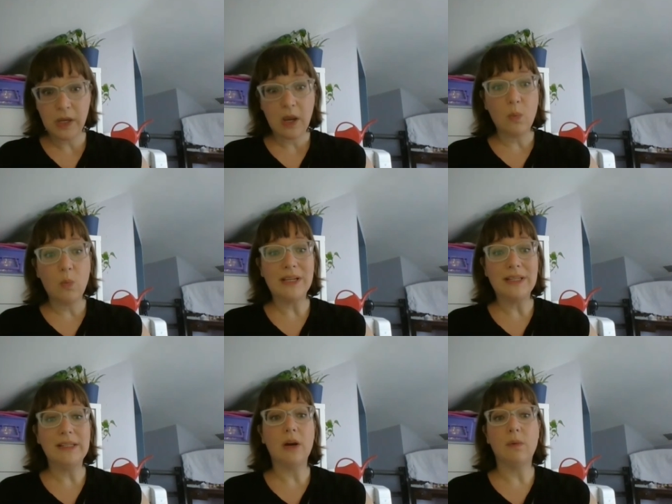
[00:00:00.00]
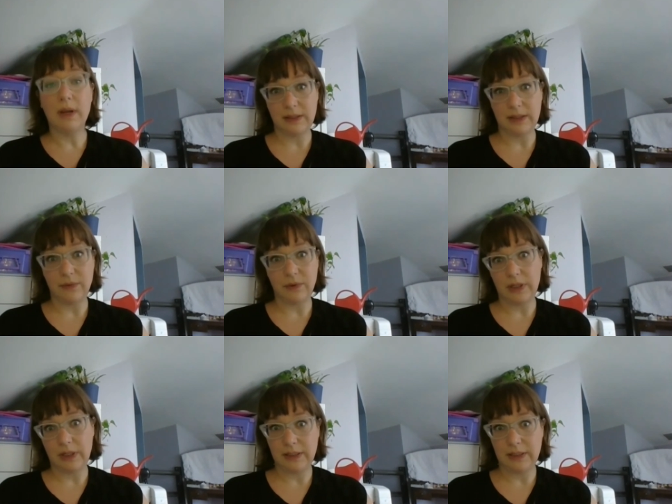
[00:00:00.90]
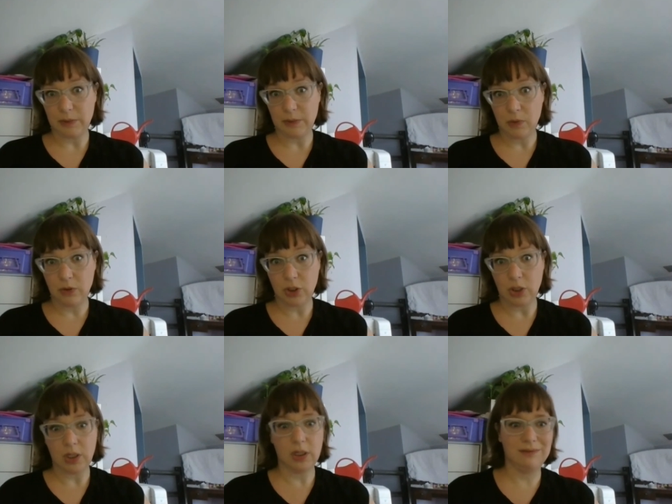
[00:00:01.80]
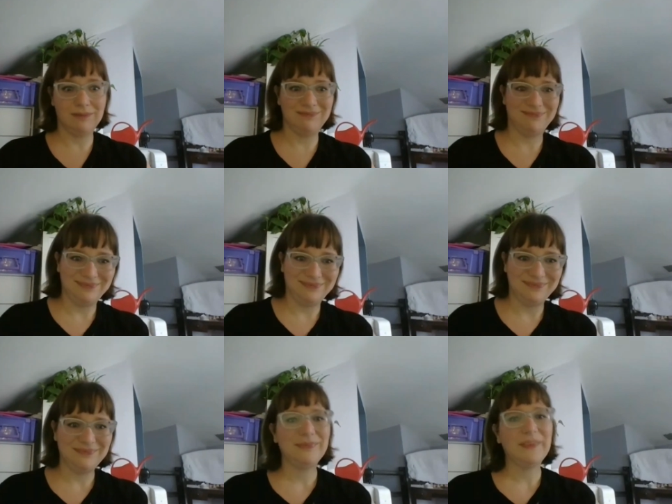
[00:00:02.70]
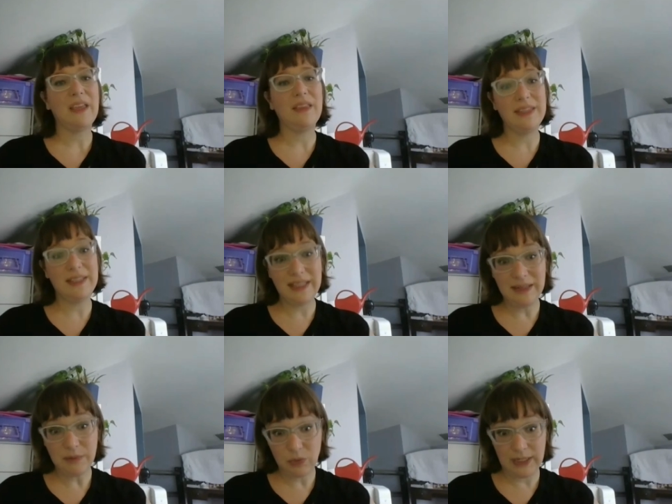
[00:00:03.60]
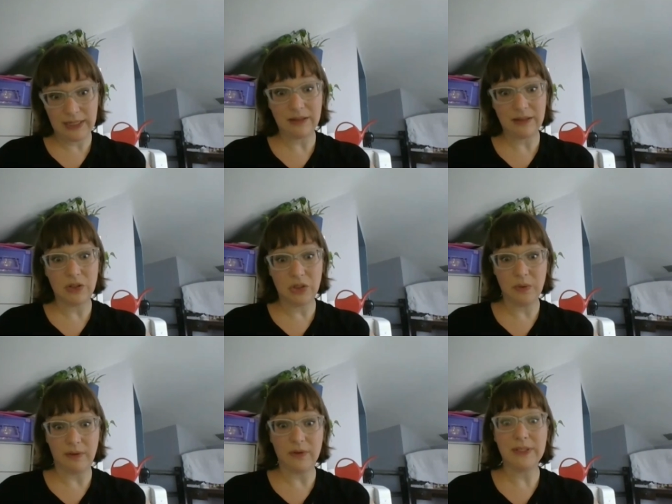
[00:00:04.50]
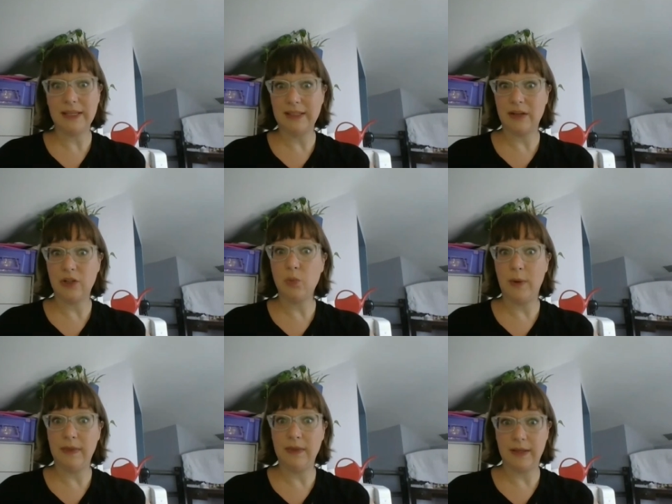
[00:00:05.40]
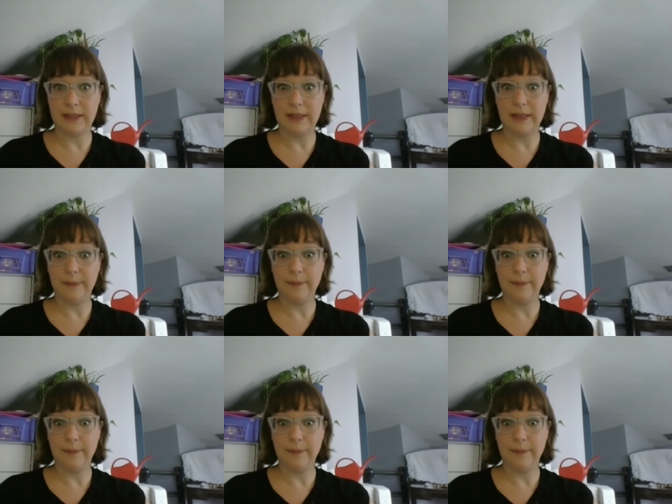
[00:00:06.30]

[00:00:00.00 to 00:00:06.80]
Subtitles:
was arrested for indecent exposure. The scene between the two lovers as such went thusly.